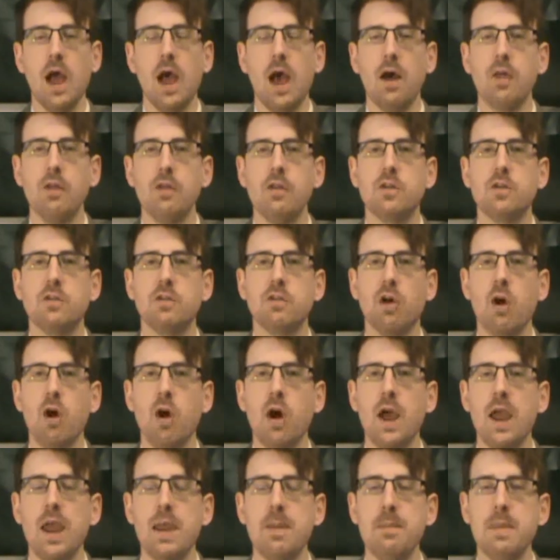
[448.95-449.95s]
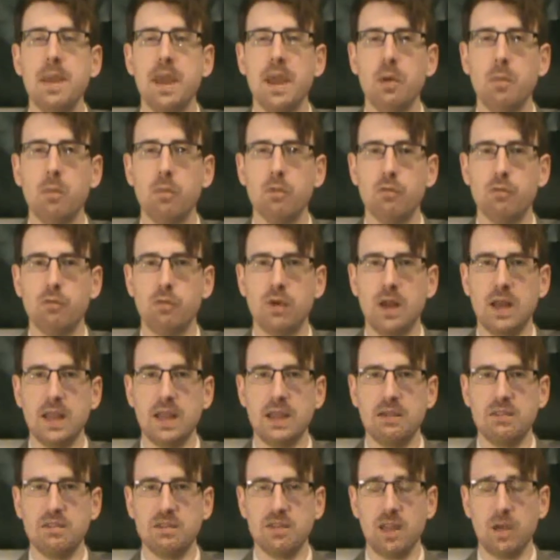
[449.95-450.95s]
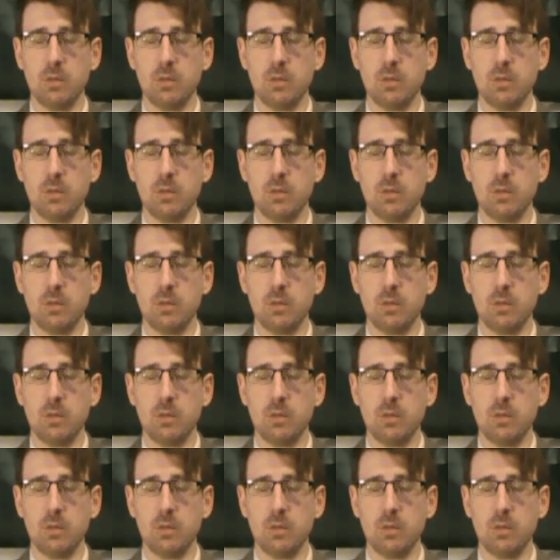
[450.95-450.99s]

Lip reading: At the time it was released,